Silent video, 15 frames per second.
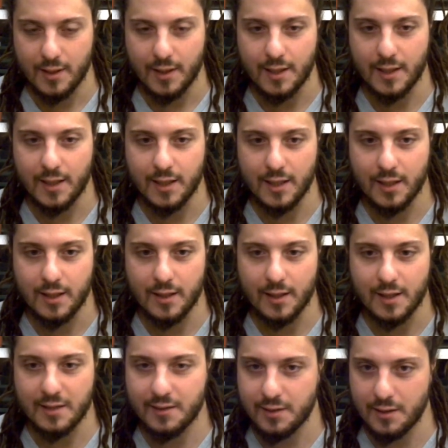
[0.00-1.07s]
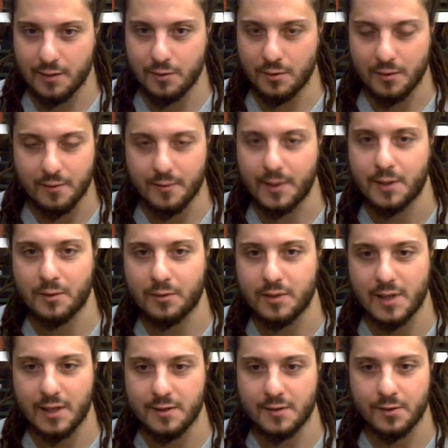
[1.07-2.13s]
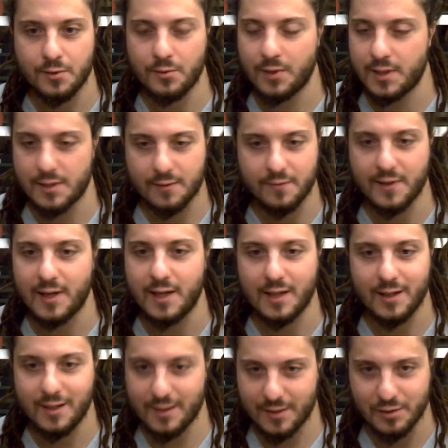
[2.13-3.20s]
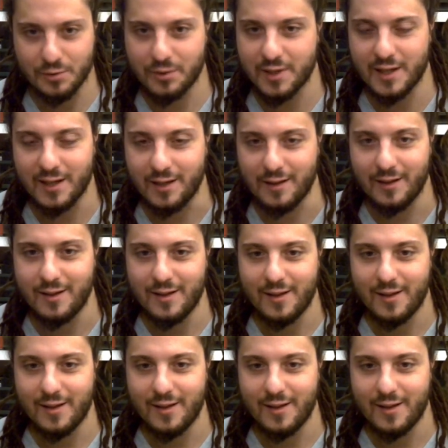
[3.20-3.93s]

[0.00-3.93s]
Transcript: I see you, I recognize you. It's fine, it's okay.